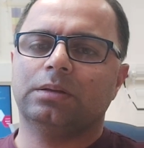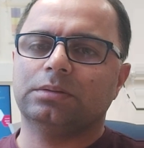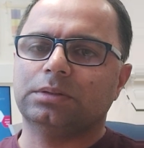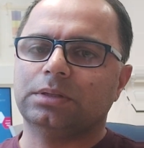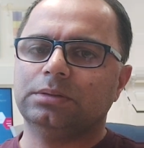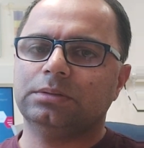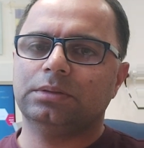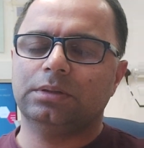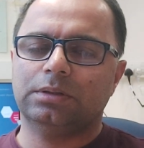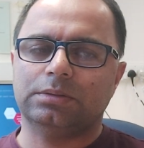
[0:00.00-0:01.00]

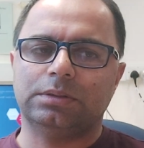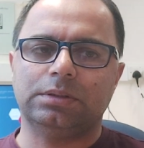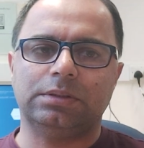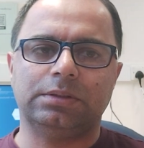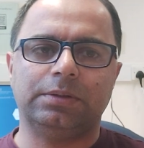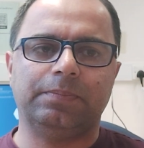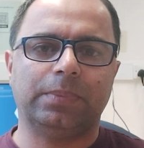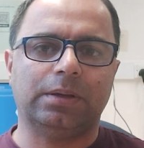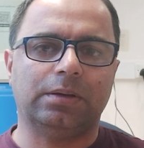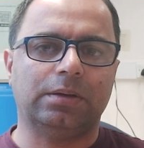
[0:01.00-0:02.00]
then the
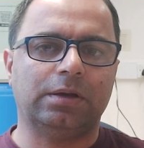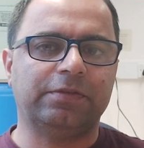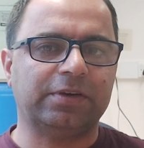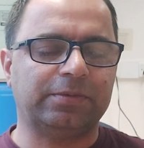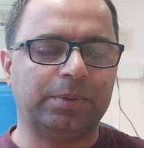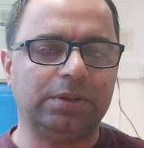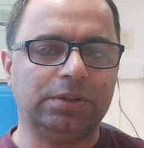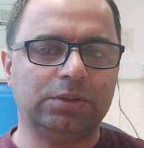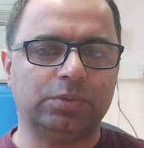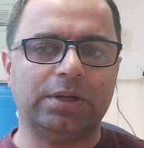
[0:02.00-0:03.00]
FFP
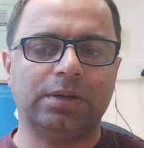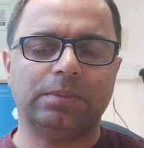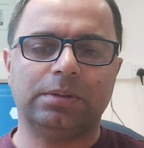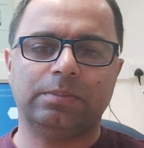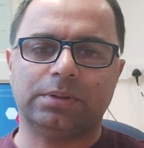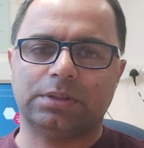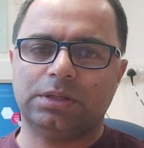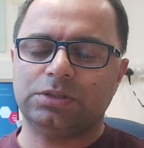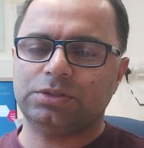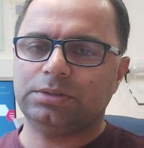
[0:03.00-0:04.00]
12 ml per
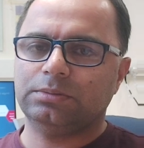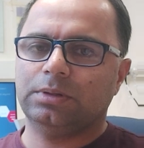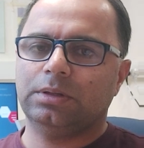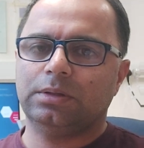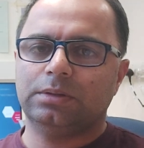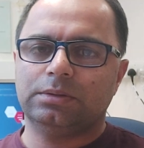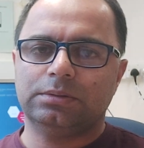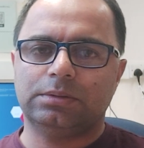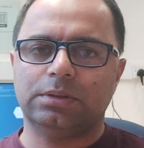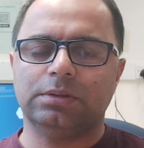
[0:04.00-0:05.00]
kg,
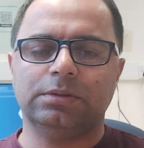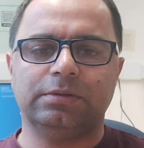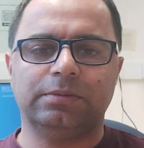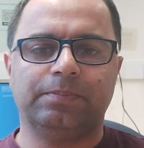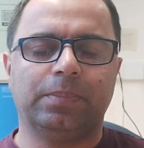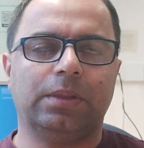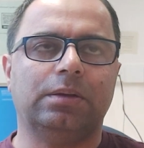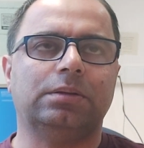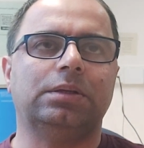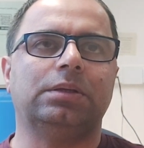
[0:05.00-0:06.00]
third
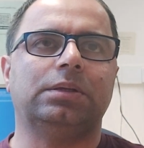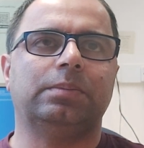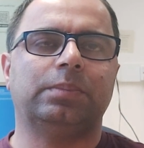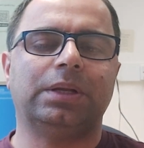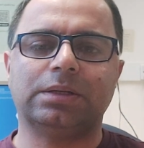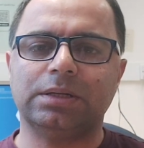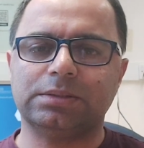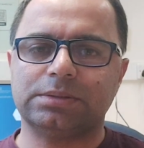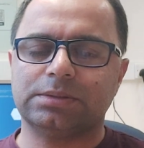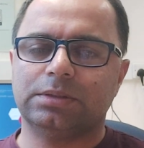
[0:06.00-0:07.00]
the
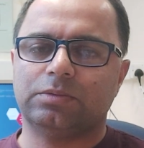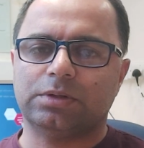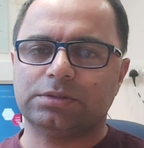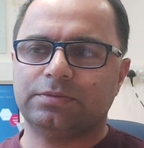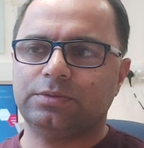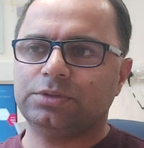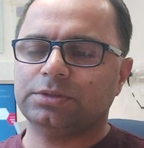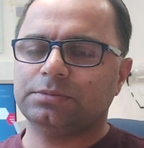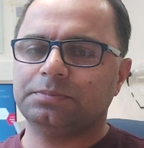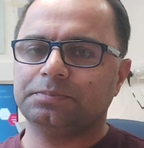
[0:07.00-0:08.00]
platelets
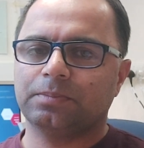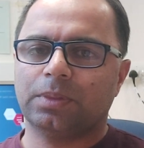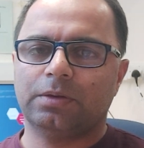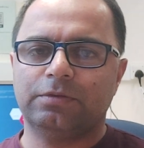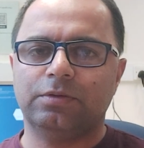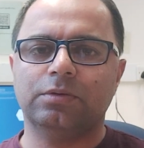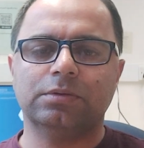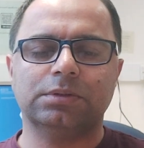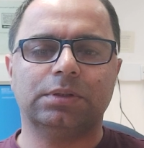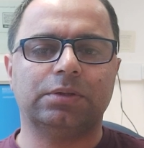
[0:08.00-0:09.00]
transfusion,
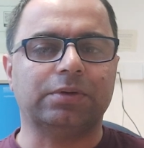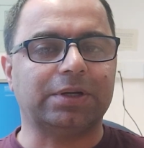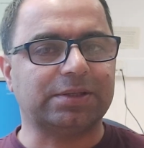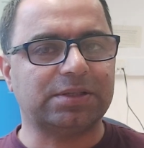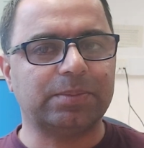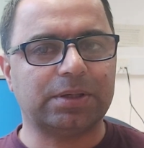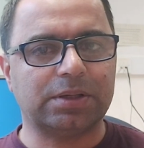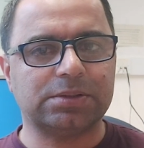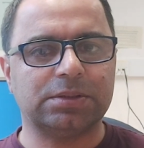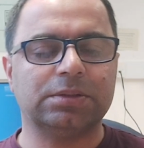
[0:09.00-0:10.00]
fourth tranexamic
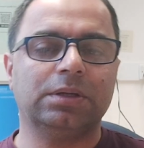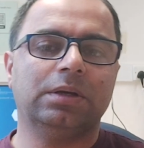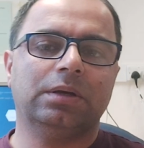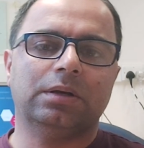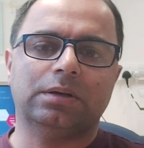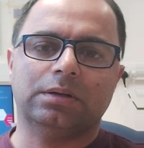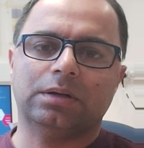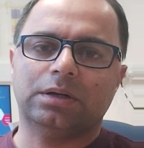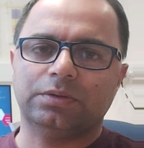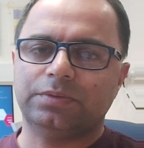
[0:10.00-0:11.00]
acid,
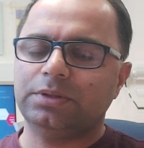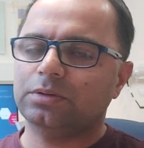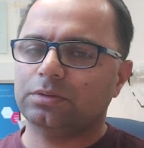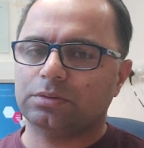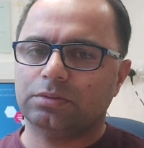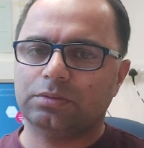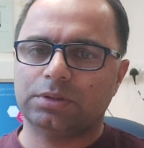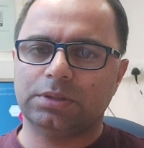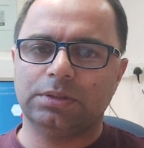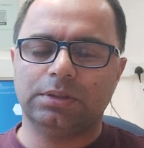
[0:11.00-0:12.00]
IV or
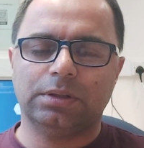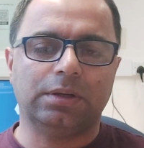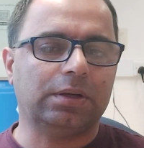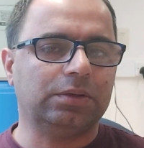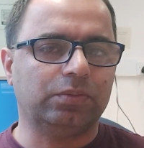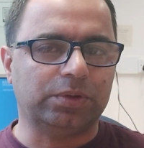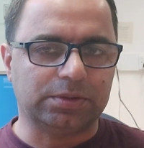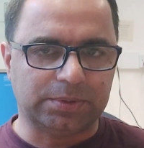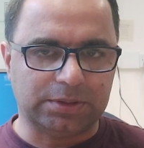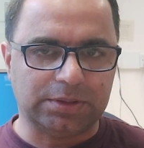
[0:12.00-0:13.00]
oral, and
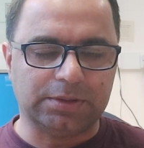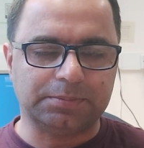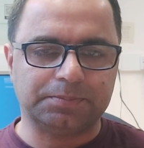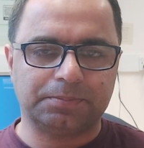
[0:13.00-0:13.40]
vitamin K.